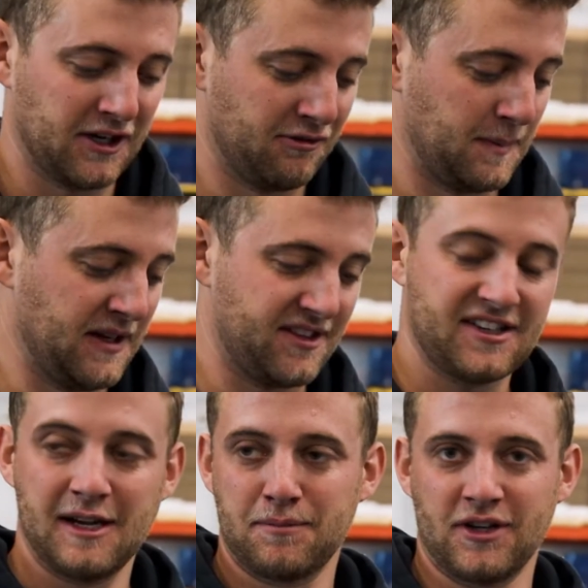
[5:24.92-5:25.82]
going to repeat the
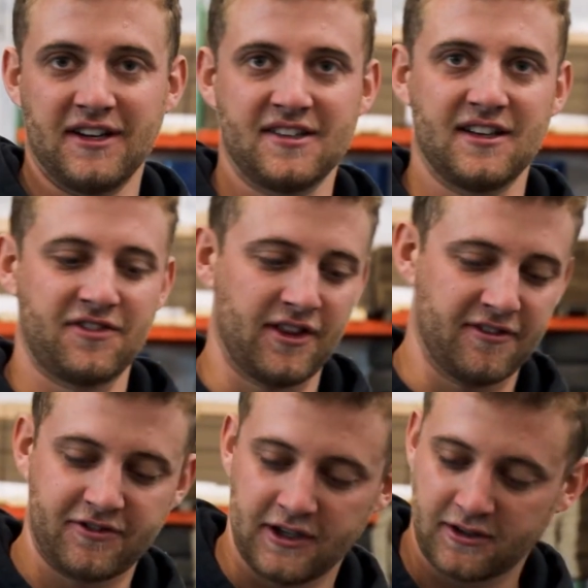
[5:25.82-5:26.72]
same process for the
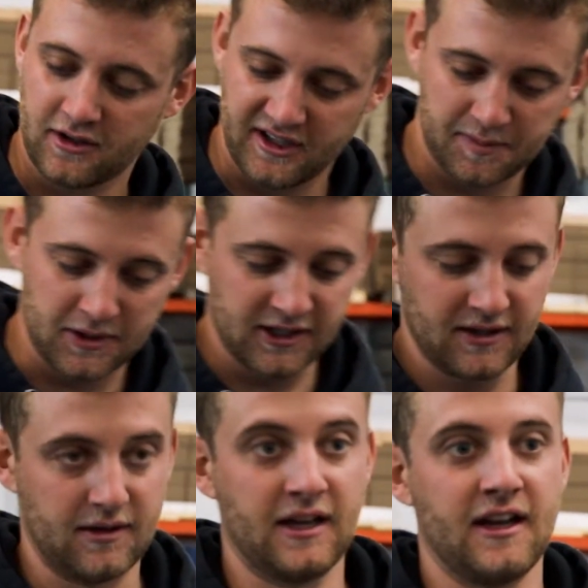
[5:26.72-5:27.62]
front
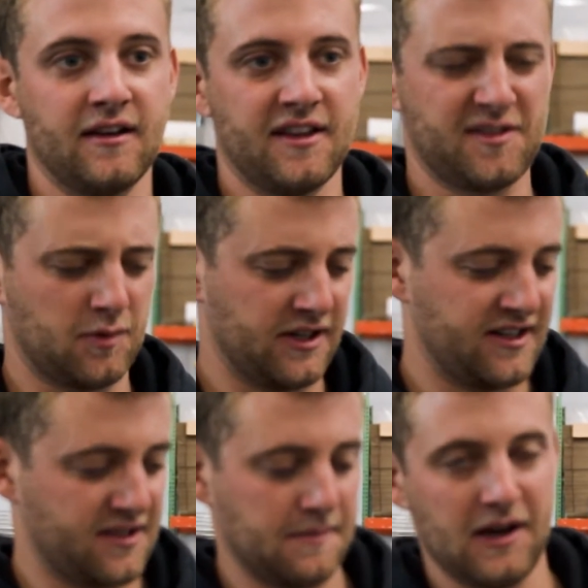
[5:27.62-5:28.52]
crossbar, and this one
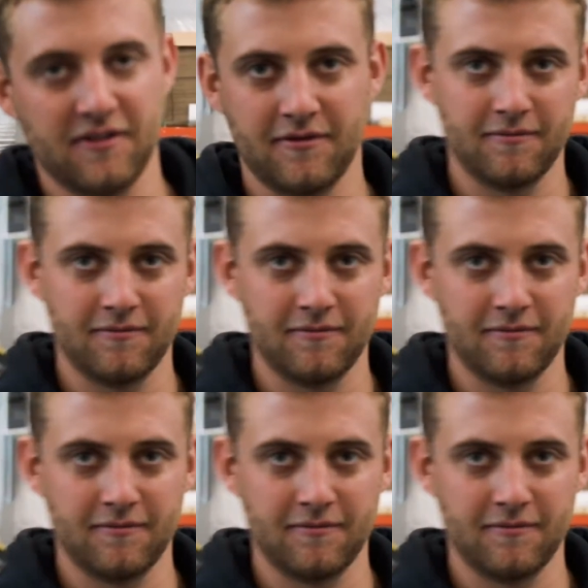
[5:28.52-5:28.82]
is about